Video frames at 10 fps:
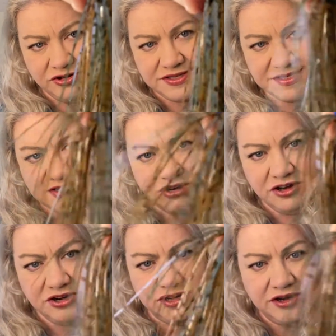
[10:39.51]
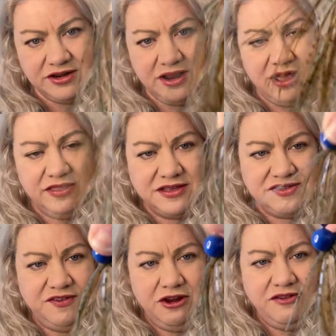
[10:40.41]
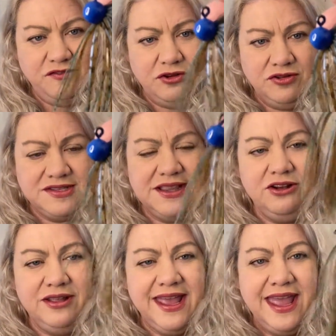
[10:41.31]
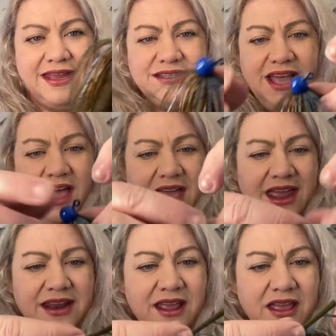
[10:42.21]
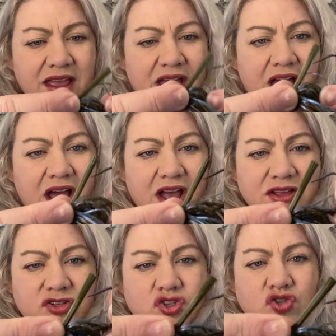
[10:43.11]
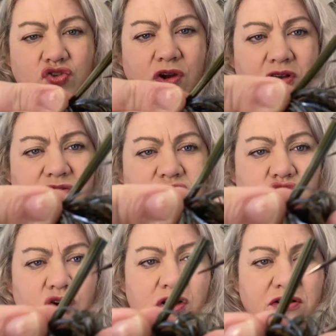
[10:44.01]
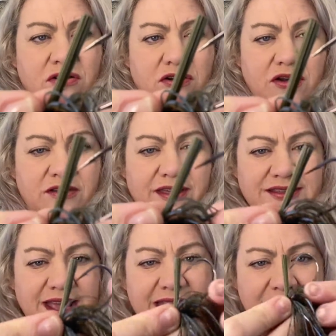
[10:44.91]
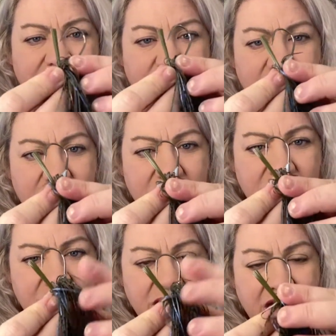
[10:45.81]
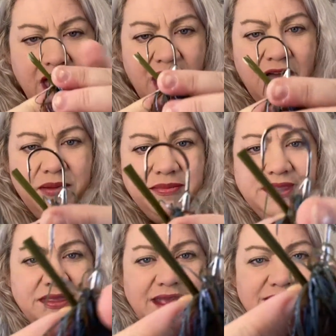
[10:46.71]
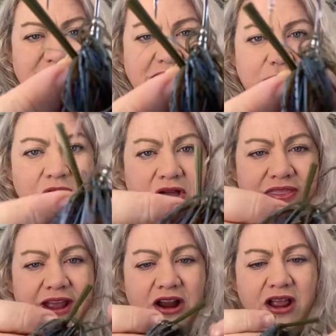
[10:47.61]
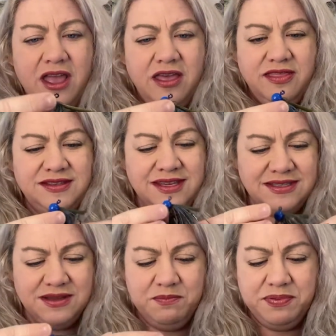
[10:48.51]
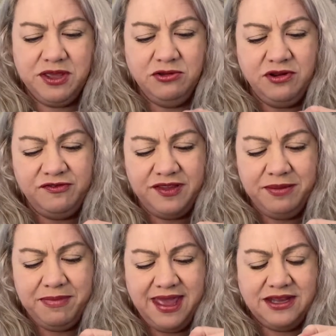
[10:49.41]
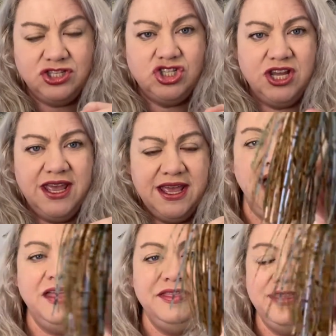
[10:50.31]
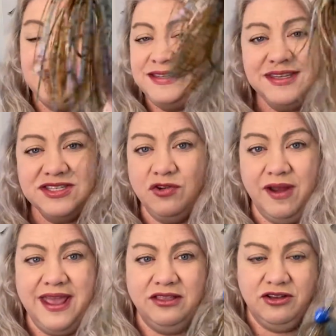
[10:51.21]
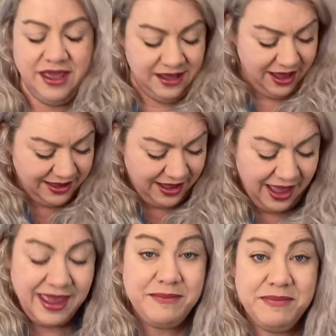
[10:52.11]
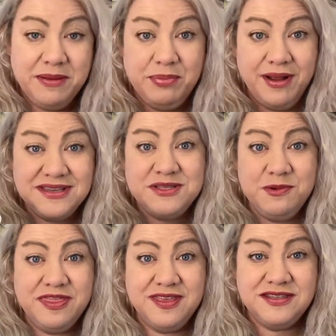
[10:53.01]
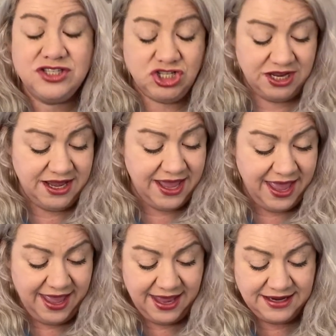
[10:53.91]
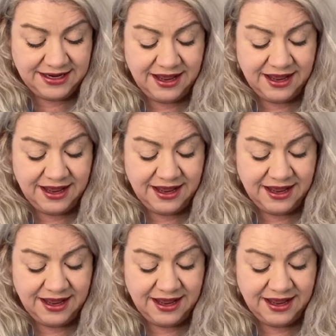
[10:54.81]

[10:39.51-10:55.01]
skirt that's very full. It's clearly hand tied. Strong hook. That's a heck of a hook. Nice keeper on there. This is a beautifully made jig. This is great looking. I am impressed with this jig, and